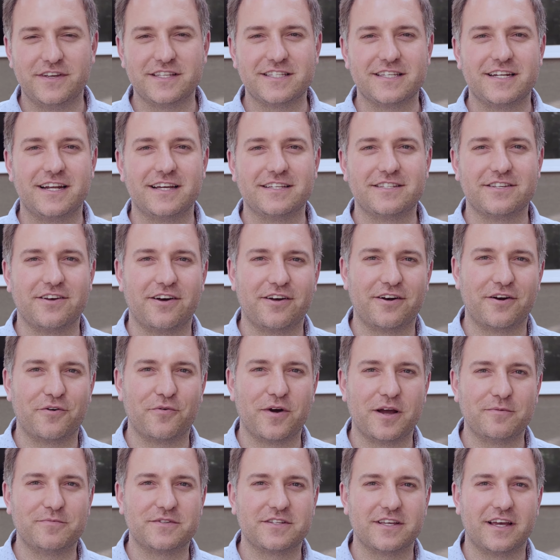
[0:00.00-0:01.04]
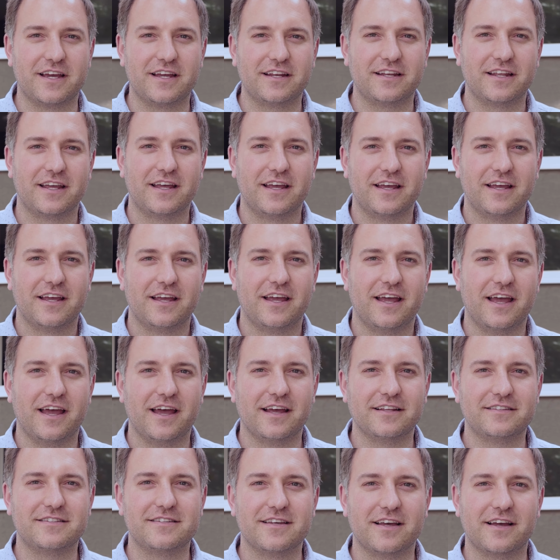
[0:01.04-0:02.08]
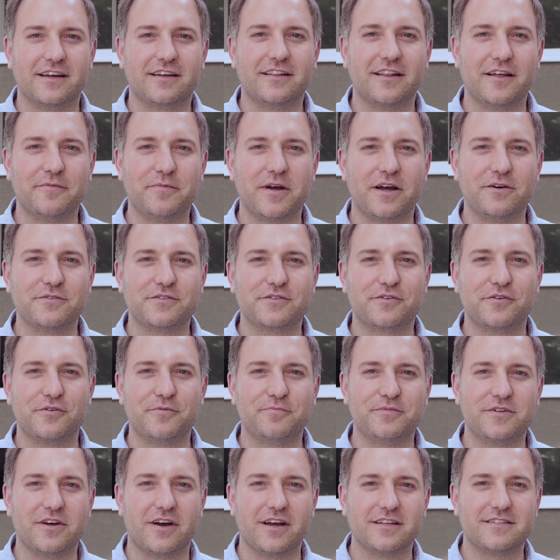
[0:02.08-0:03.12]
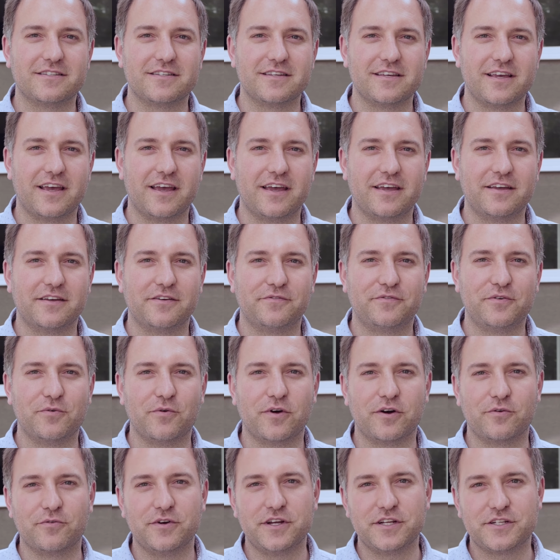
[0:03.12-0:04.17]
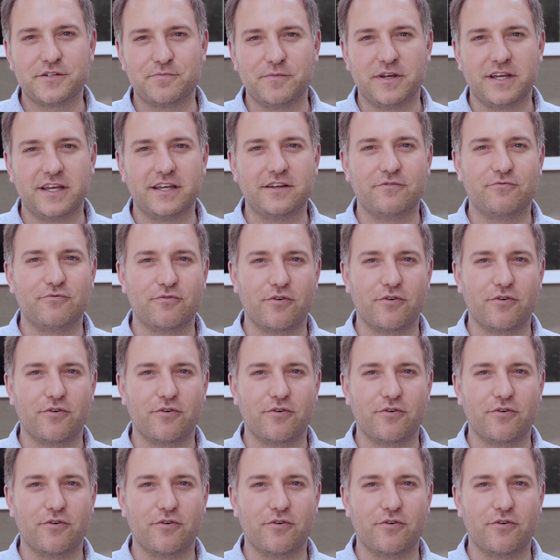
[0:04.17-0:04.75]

Visit us on our website at uh, clubhousegroup.ca. If you want to reach me,